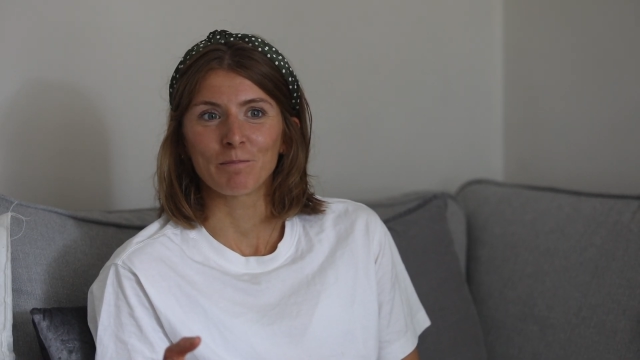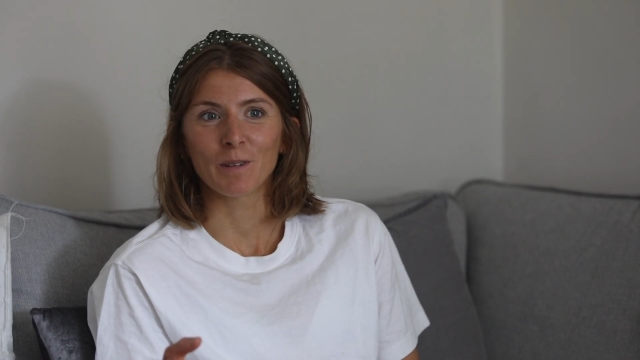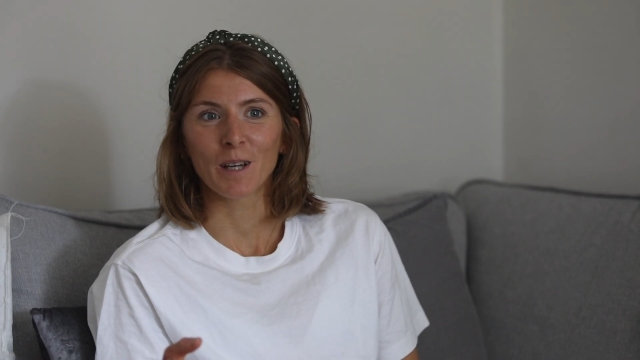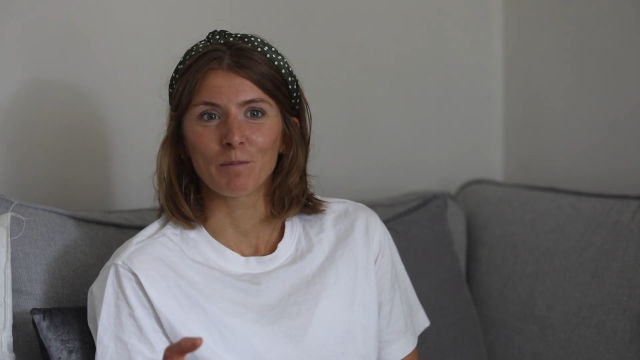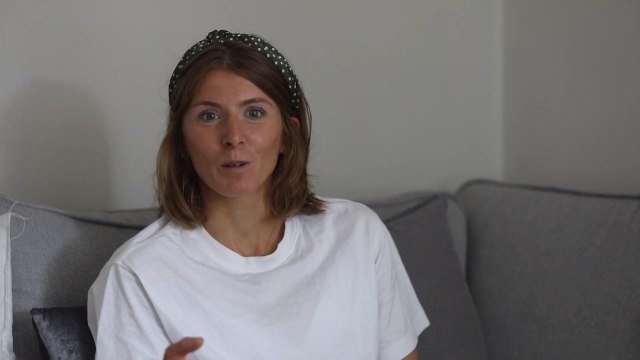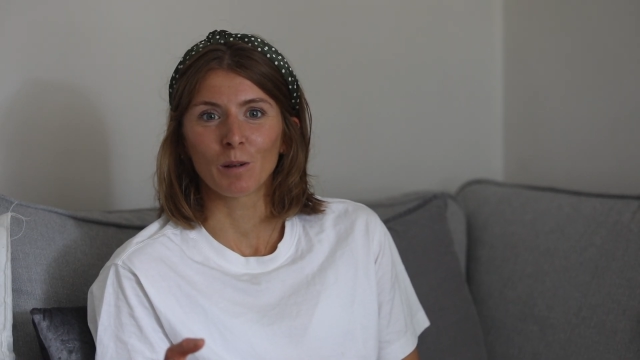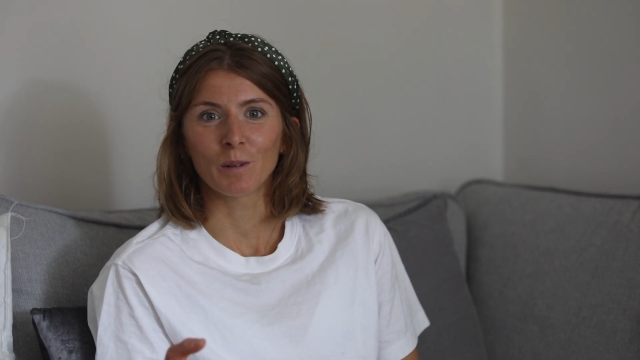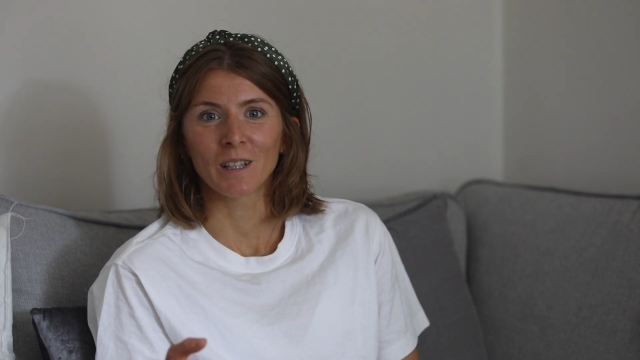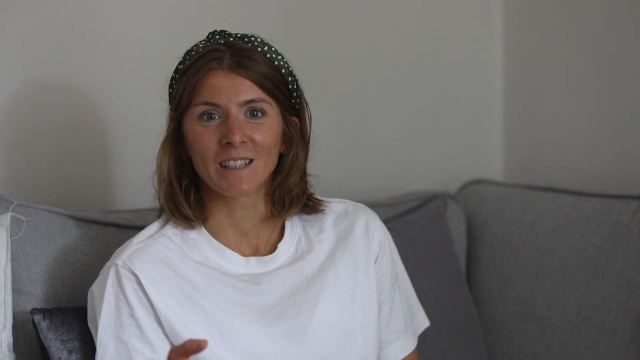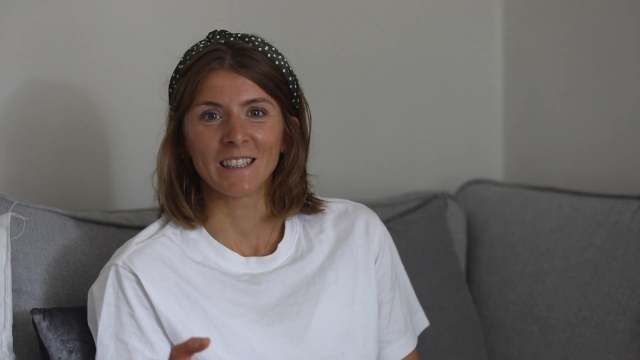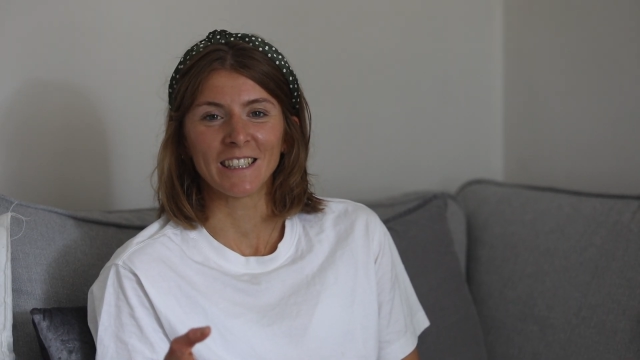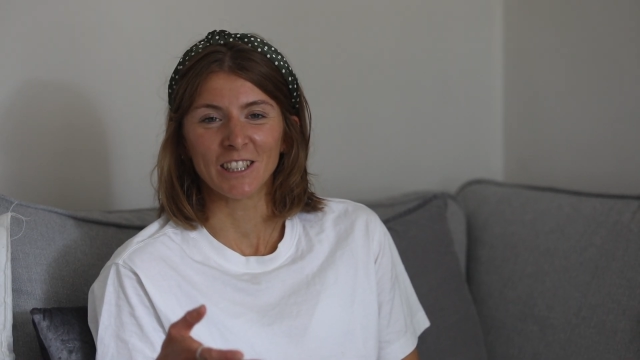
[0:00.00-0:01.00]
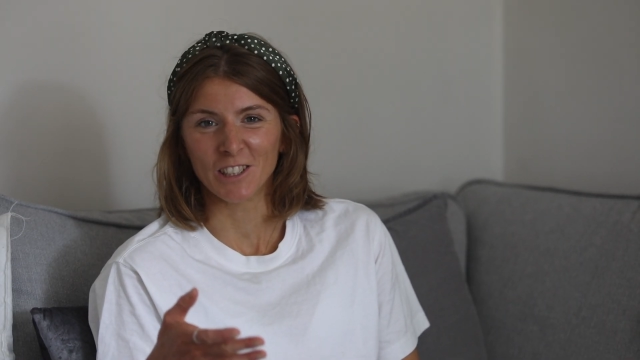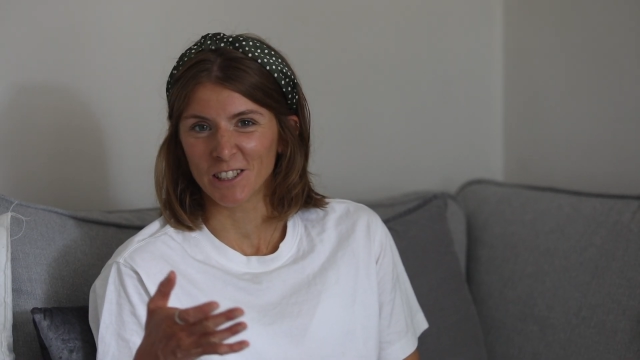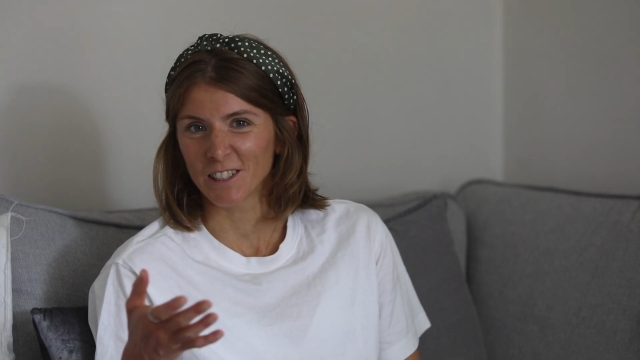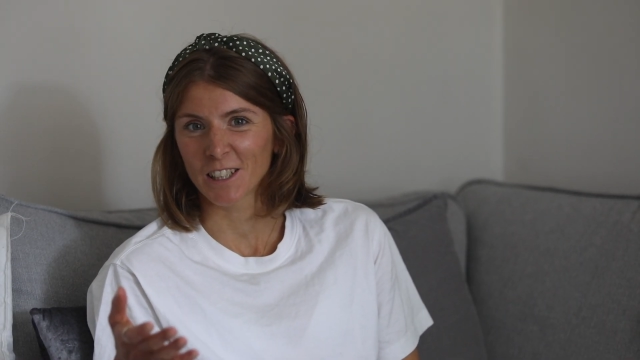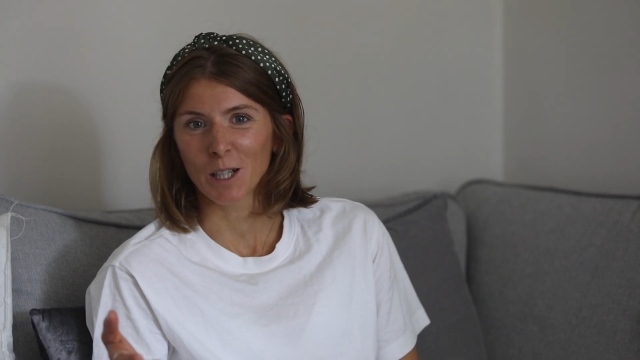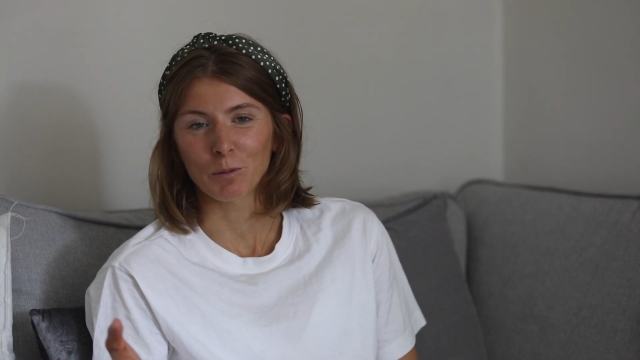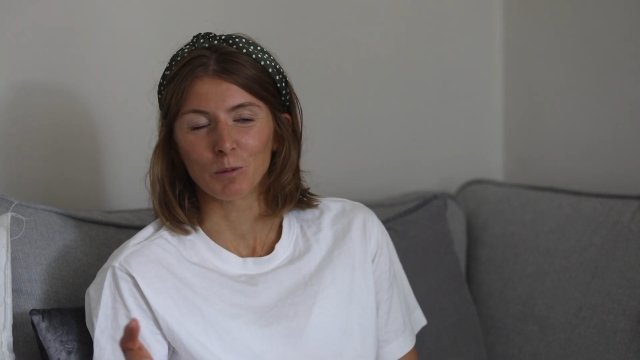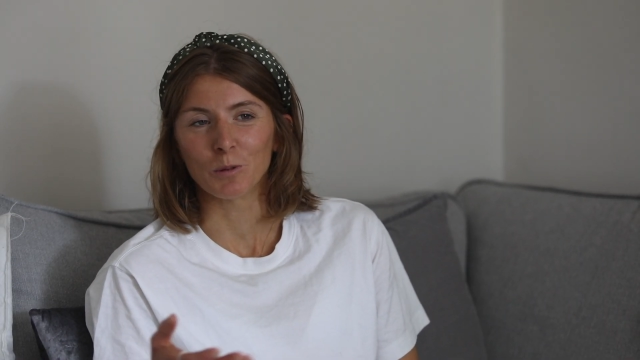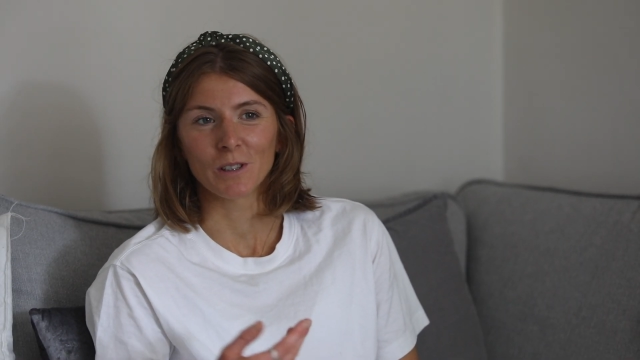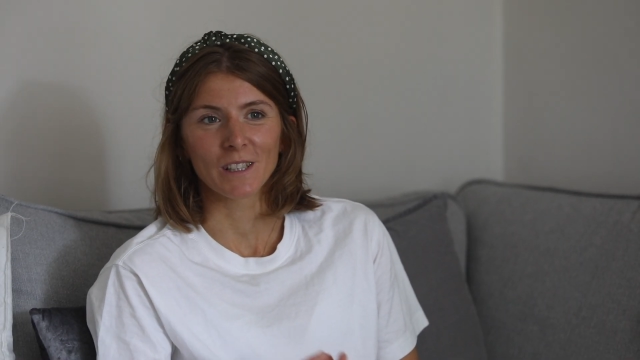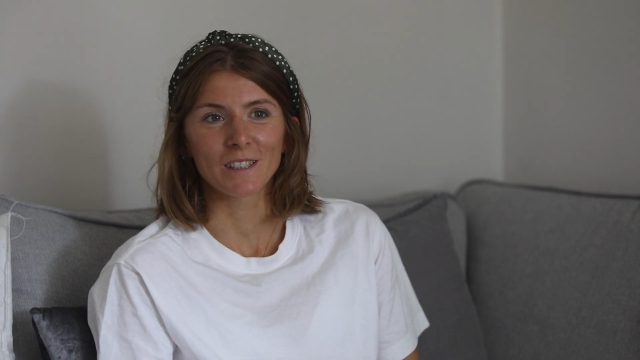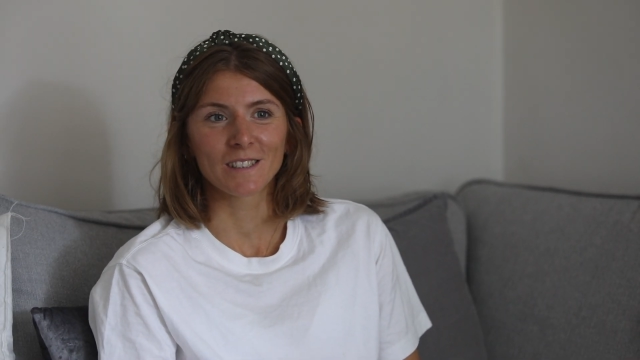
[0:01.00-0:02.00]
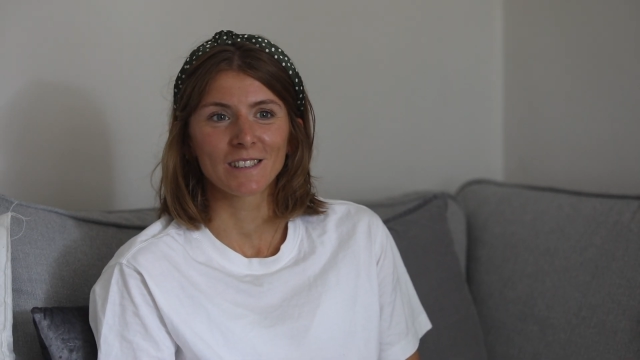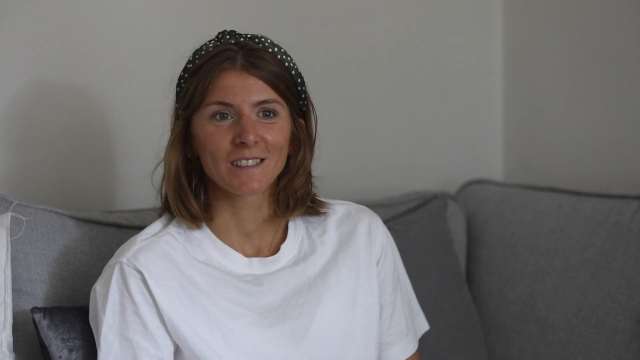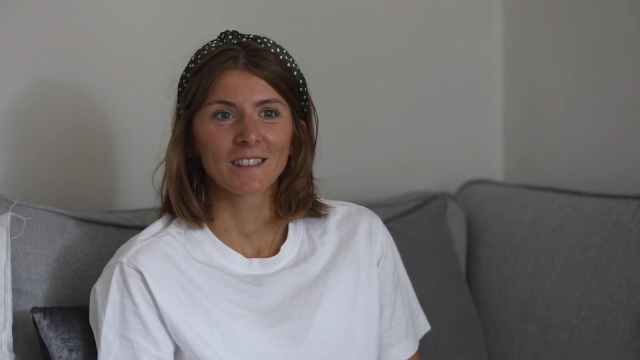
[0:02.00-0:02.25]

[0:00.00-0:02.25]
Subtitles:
but I probably needed just a couple more days.